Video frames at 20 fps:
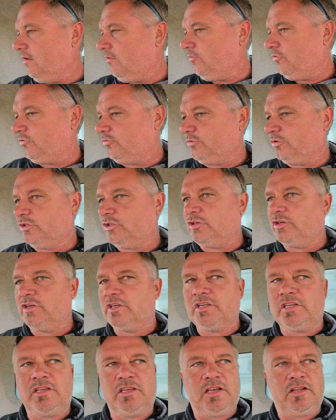which was
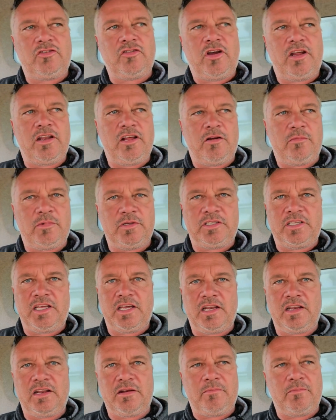good. Tried to help us
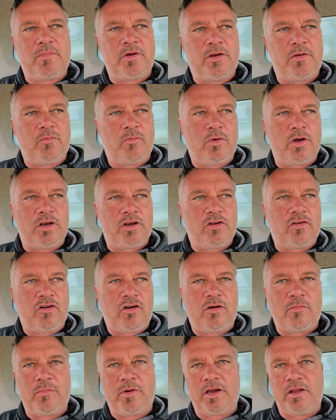get it, but one
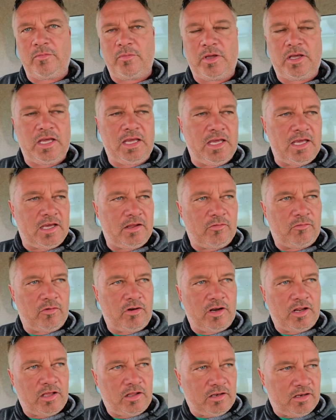combine we could get
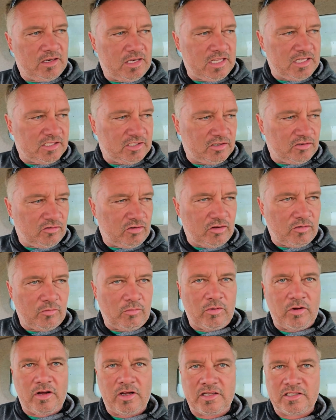running decent on
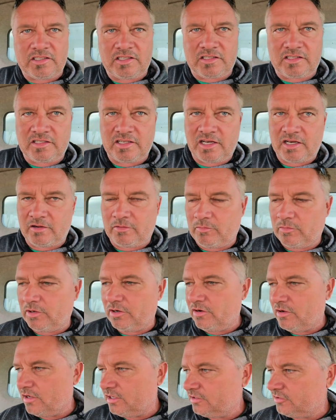WAS, the second
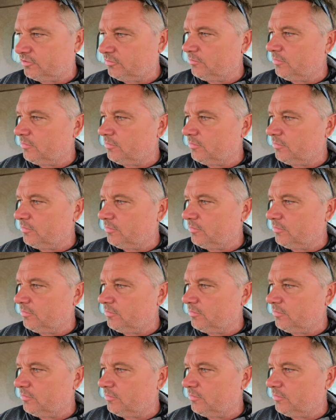one not so